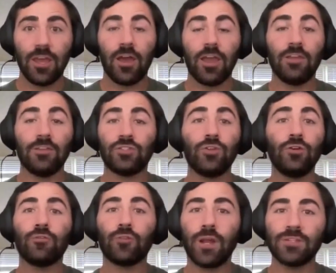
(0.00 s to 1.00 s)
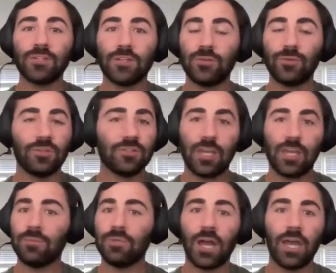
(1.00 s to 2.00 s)
2 friends could do the
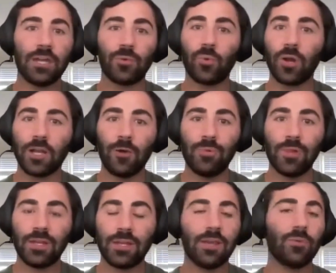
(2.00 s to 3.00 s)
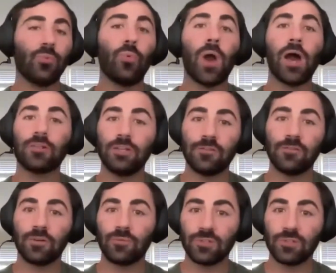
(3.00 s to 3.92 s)
same diet and workout plan and get wildly different